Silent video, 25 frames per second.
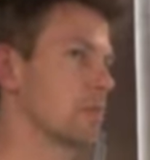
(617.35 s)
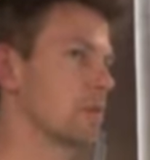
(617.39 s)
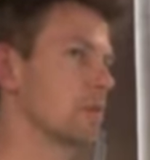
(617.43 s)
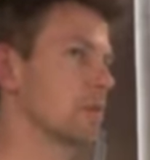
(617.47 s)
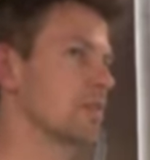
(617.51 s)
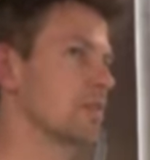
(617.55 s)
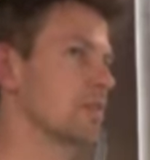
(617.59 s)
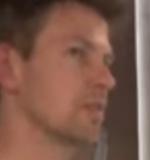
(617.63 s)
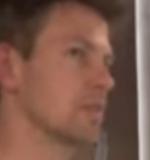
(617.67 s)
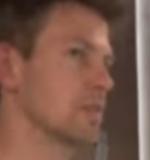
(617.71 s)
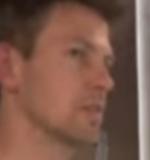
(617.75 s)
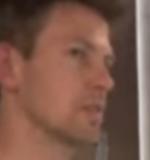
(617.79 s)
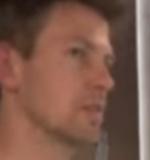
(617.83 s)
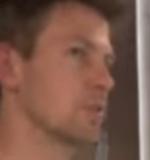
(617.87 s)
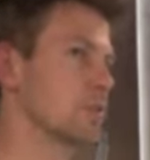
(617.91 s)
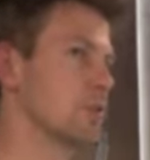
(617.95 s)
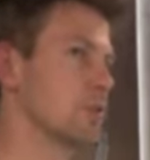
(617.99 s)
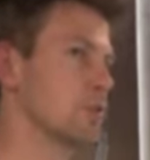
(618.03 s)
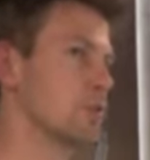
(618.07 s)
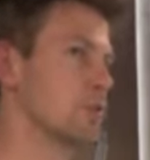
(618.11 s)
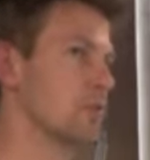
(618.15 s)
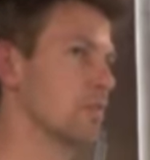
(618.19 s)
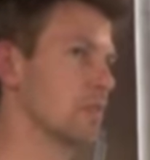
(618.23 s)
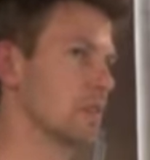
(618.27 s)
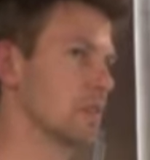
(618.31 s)
with just
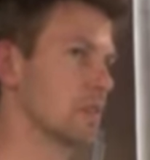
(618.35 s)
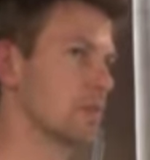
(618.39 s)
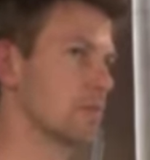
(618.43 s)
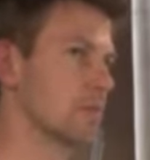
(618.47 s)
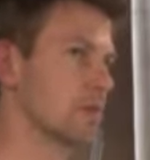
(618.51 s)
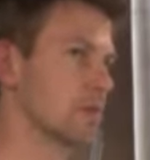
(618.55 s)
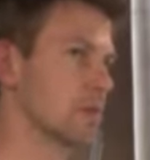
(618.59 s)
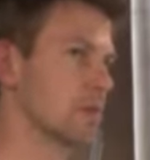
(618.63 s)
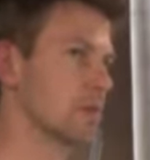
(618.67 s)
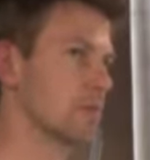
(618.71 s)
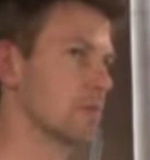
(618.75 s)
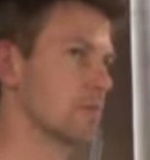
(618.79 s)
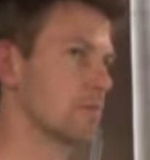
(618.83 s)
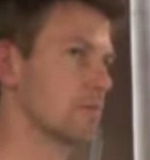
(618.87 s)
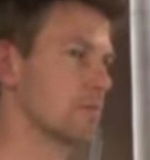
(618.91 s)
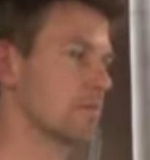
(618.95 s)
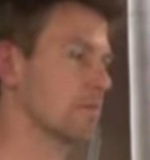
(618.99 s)
audiovisual?